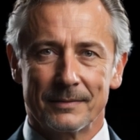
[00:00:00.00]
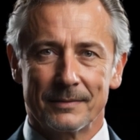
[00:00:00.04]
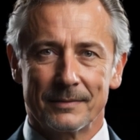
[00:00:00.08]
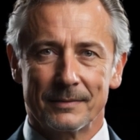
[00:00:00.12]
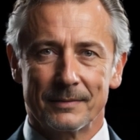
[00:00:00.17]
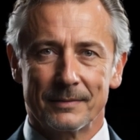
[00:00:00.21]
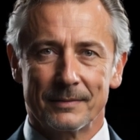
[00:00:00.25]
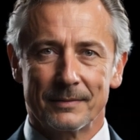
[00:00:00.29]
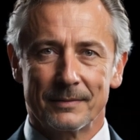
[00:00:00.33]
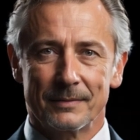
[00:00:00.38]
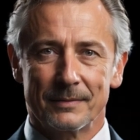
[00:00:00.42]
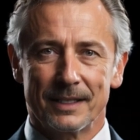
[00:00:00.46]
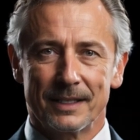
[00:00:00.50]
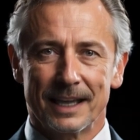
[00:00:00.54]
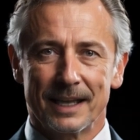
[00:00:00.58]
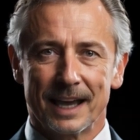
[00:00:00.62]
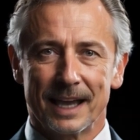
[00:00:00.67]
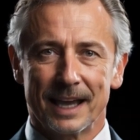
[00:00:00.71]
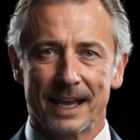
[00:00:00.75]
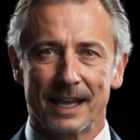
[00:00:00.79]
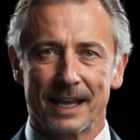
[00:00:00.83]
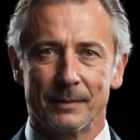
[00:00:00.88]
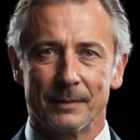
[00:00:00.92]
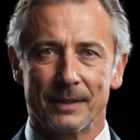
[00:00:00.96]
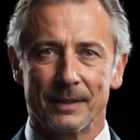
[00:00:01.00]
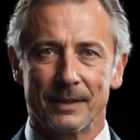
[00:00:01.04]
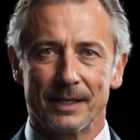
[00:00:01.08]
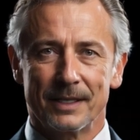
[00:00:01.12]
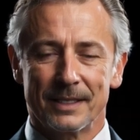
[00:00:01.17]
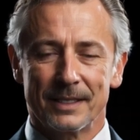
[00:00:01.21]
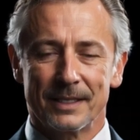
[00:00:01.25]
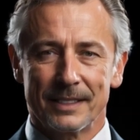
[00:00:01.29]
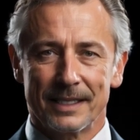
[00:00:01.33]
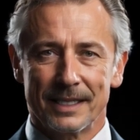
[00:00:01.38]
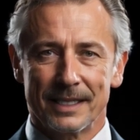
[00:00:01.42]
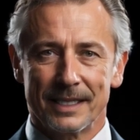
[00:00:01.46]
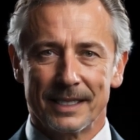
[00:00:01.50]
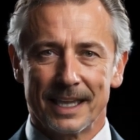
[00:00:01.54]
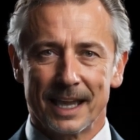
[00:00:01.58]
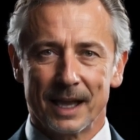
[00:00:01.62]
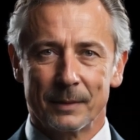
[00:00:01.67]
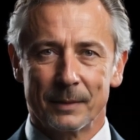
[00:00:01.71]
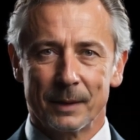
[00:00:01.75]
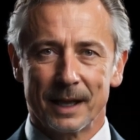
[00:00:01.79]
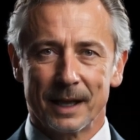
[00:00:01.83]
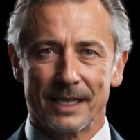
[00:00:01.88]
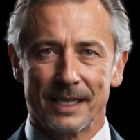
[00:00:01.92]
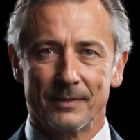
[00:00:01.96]
room acoustics and
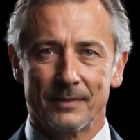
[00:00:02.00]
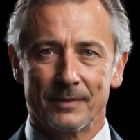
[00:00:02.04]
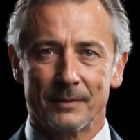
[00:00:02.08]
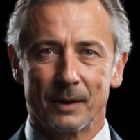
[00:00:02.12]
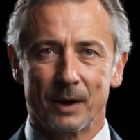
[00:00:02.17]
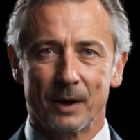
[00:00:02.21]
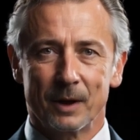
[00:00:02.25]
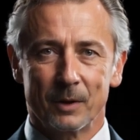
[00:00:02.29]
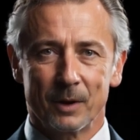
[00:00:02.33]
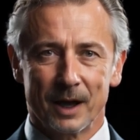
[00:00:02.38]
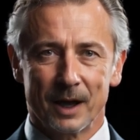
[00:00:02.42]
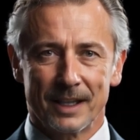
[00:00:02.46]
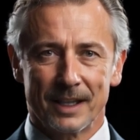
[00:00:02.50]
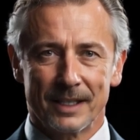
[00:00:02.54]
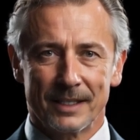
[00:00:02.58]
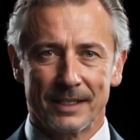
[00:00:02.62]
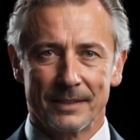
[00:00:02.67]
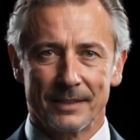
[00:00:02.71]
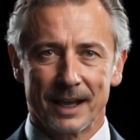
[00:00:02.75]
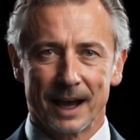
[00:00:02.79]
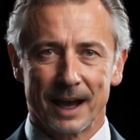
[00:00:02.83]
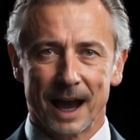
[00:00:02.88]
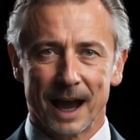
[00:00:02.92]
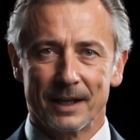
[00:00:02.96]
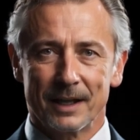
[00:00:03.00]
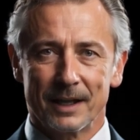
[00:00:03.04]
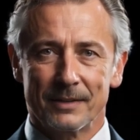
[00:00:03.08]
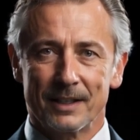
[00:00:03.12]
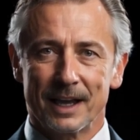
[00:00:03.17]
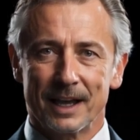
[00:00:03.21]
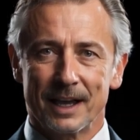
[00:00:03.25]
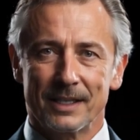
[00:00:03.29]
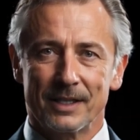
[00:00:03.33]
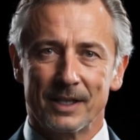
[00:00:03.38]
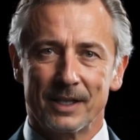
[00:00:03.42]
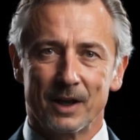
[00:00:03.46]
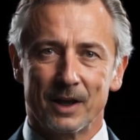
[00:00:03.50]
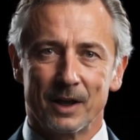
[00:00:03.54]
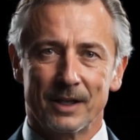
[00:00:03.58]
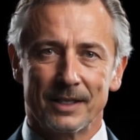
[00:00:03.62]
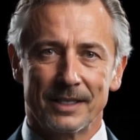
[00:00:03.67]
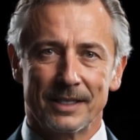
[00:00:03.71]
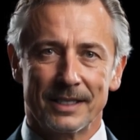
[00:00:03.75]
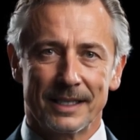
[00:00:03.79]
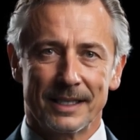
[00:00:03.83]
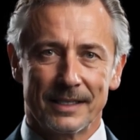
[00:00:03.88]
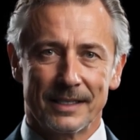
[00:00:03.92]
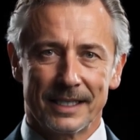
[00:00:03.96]
prioritizing practical methodologies over complex
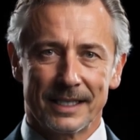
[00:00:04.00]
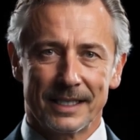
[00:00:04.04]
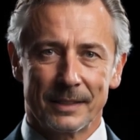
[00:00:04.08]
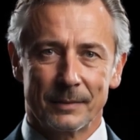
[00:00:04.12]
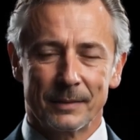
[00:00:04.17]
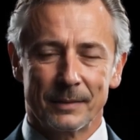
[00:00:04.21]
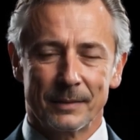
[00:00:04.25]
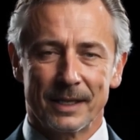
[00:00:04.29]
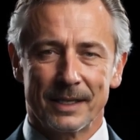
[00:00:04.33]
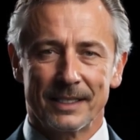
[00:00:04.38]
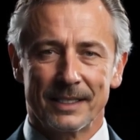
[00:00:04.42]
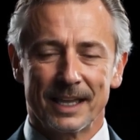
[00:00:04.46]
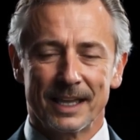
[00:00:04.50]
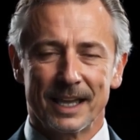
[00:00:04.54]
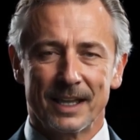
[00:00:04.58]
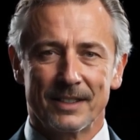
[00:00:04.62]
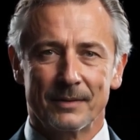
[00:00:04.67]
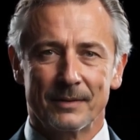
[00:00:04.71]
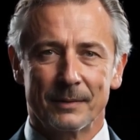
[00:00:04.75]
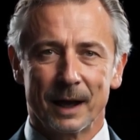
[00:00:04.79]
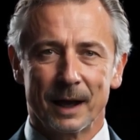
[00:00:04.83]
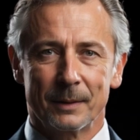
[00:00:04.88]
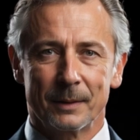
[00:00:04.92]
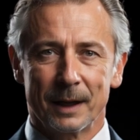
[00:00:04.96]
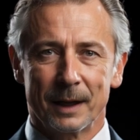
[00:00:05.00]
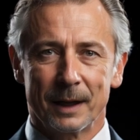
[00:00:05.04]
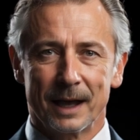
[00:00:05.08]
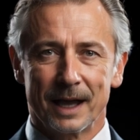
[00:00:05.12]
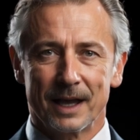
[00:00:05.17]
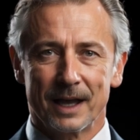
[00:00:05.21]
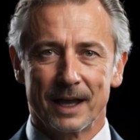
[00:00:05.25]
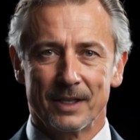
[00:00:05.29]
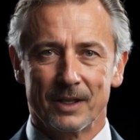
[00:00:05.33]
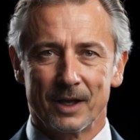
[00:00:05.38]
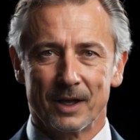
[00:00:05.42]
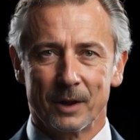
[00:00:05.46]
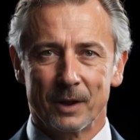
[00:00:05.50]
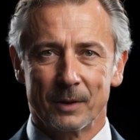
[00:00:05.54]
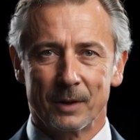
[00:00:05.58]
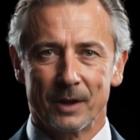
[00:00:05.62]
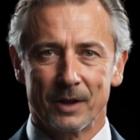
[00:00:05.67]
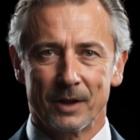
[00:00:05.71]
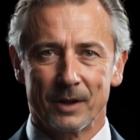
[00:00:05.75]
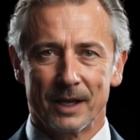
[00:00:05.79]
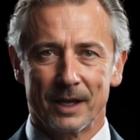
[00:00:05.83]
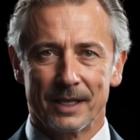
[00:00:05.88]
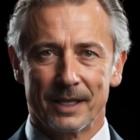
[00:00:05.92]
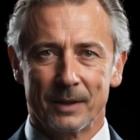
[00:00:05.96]
theories, listeners can attain
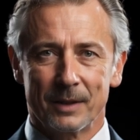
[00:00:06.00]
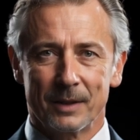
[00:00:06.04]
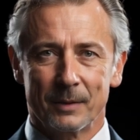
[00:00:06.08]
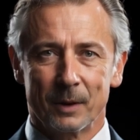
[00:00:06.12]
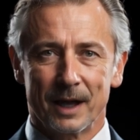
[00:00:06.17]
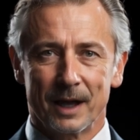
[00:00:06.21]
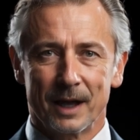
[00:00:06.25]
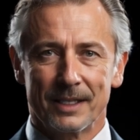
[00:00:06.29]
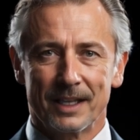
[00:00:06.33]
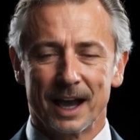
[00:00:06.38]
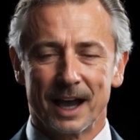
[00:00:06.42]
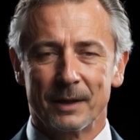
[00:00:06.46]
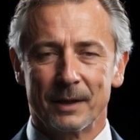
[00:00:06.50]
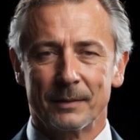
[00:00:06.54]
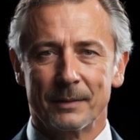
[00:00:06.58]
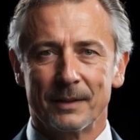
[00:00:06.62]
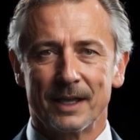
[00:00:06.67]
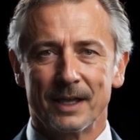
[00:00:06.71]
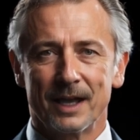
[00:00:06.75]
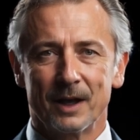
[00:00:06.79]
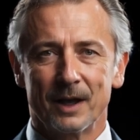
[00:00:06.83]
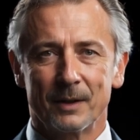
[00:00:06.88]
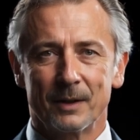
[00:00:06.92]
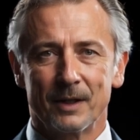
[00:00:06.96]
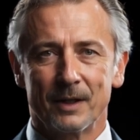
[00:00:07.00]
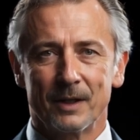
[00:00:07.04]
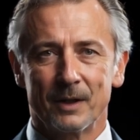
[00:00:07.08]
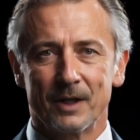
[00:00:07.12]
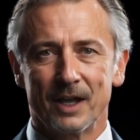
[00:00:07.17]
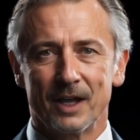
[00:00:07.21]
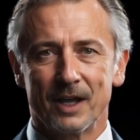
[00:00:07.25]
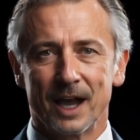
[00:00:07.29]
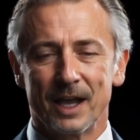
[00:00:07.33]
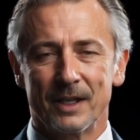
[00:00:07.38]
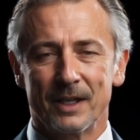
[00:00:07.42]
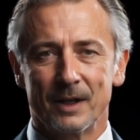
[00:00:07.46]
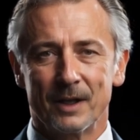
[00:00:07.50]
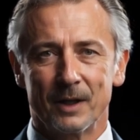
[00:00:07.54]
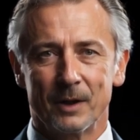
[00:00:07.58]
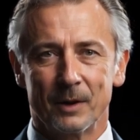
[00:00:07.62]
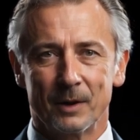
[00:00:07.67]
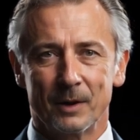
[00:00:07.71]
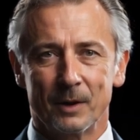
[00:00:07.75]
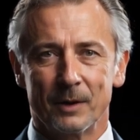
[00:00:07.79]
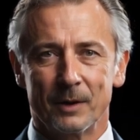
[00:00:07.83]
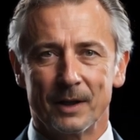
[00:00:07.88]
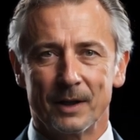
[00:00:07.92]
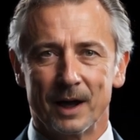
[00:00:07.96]
remarkable sound quality in their listening
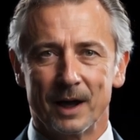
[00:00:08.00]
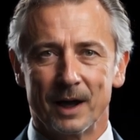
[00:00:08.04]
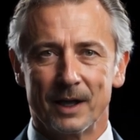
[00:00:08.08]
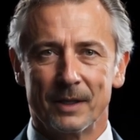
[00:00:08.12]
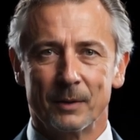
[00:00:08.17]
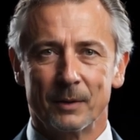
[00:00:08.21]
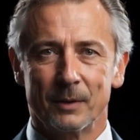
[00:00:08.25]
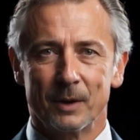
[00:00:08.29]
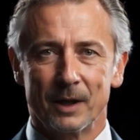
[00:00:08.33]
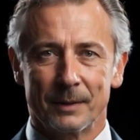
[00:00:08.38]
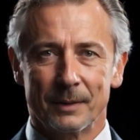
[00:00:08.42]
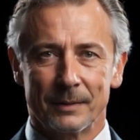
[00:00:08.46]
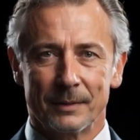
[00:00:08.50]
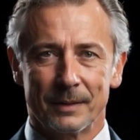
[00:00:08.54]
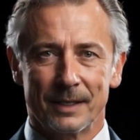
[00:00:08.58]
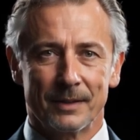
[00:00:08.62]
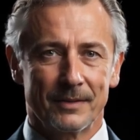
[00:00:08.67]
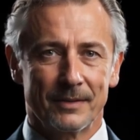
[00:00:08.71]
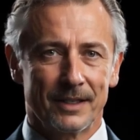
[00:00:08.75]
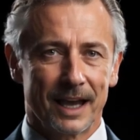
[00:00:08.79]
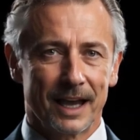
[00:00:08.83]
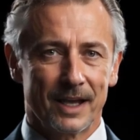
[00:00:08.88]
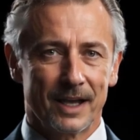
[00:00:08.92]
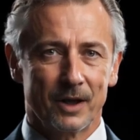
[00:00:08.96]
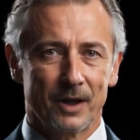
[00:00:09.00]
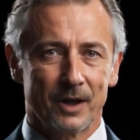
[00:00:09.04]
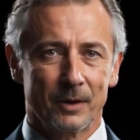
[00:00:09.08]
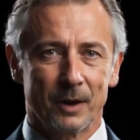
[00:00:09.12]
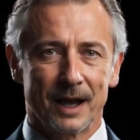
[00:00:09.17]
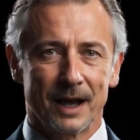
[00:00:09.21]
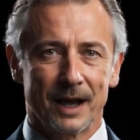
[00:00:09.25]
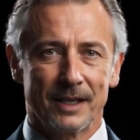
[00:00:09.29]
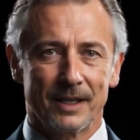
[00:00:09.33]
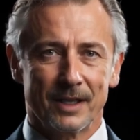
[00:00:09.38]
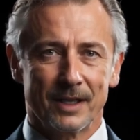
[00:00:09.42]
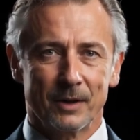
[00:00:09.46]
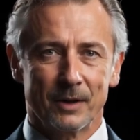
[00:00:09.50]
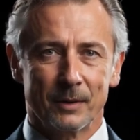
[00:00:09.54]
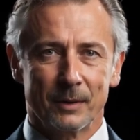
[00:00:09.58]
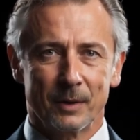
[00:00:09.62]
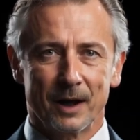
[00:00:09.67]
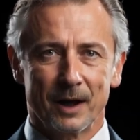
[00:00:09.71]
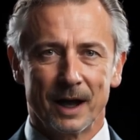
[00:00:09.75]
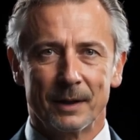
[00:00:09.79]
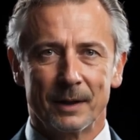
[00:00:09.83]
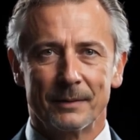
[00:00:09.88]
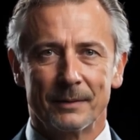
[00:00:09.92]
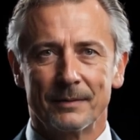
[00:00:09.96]
spaces, liberating the full potential of
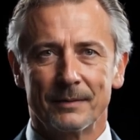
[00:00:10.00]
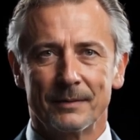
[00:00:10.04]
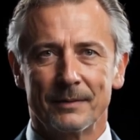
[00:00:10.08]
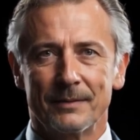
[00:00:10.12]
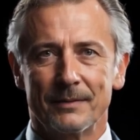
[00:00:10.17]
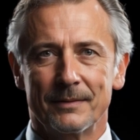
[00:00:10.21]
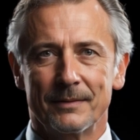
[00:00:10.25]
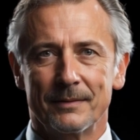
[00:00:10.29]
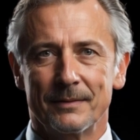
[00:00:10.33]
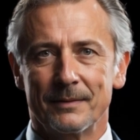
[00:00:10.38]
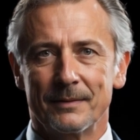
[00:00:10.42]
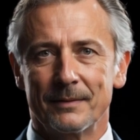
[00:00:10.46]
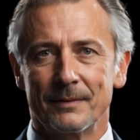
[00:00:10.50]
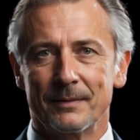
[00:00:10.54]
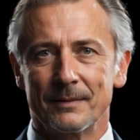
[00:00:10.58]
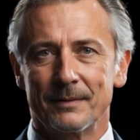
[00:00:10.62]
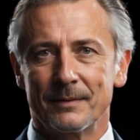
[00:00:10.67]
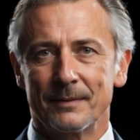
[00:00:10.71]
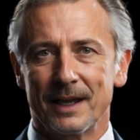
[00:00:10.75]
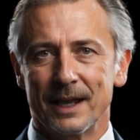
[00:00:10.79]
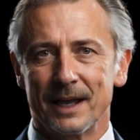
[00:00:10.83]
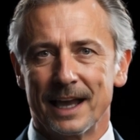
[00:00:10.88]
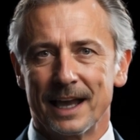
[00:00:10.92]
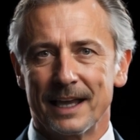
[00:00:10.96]
their audio systems.